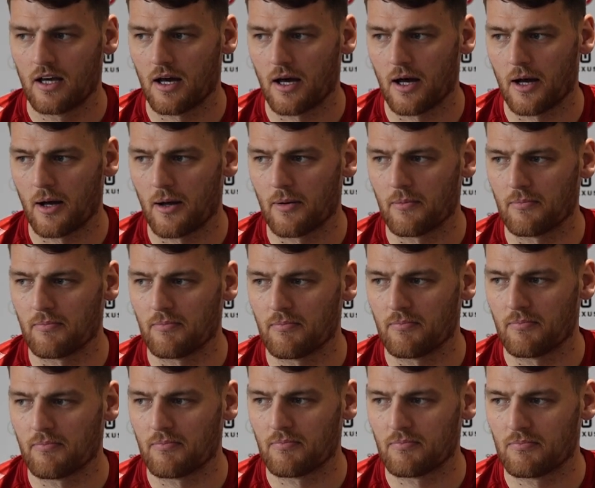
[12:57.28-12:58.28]

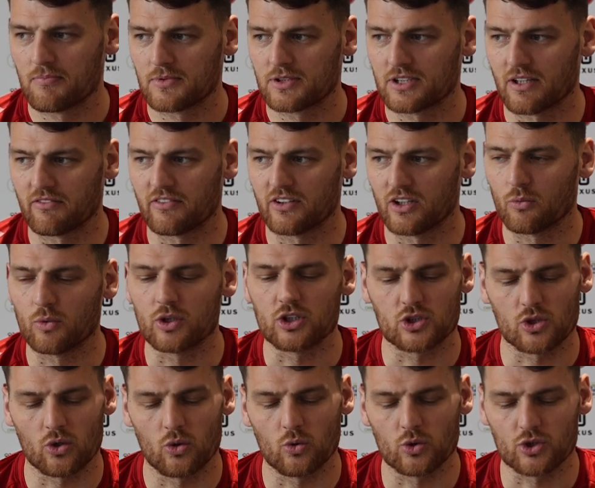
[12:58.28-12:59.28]
um, something that we
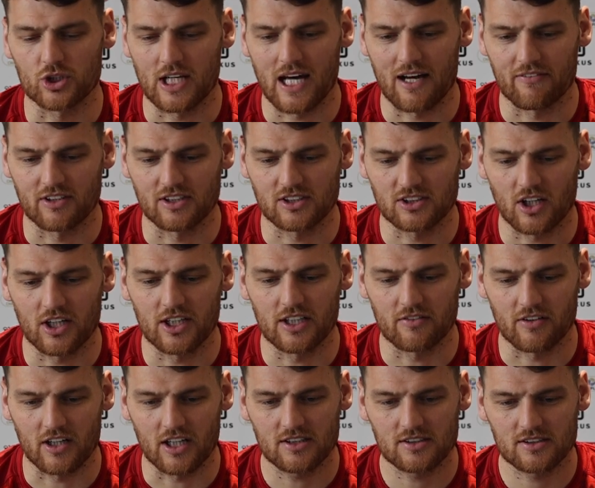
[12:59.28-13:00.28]
sh- all should have inside
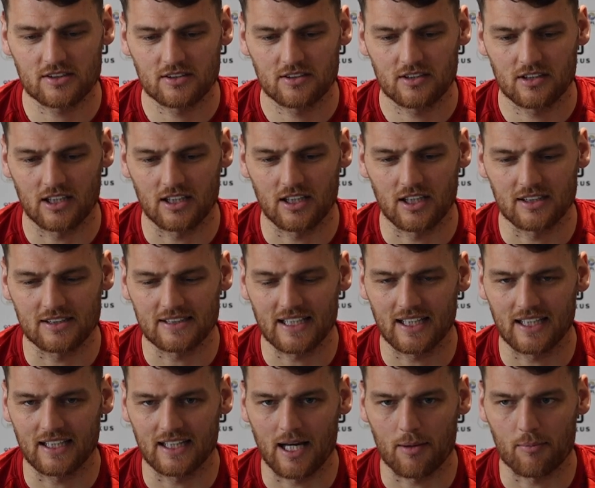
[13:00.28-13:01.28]
of us and, and
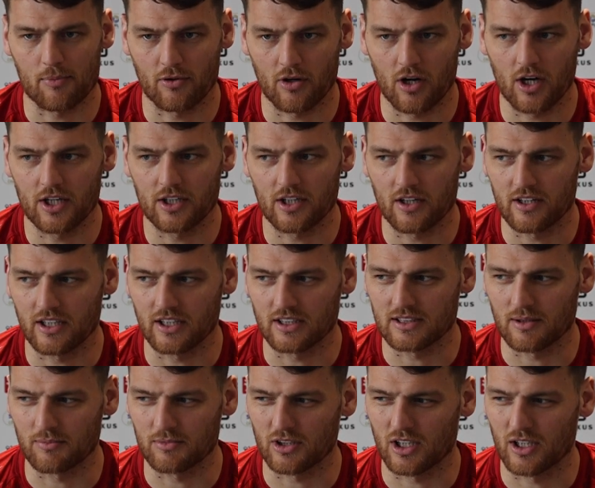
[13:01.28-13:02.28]
taking that pride I think
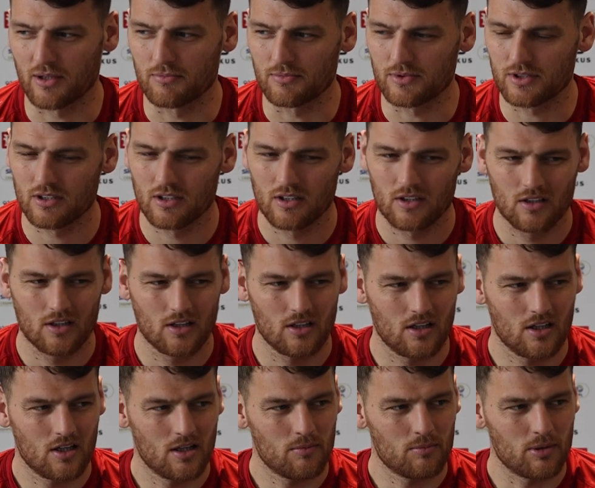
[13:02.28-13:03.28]
sometimes
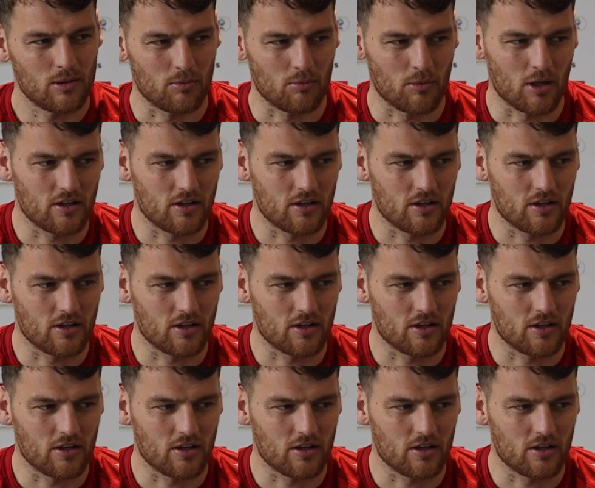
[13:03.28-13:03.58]
people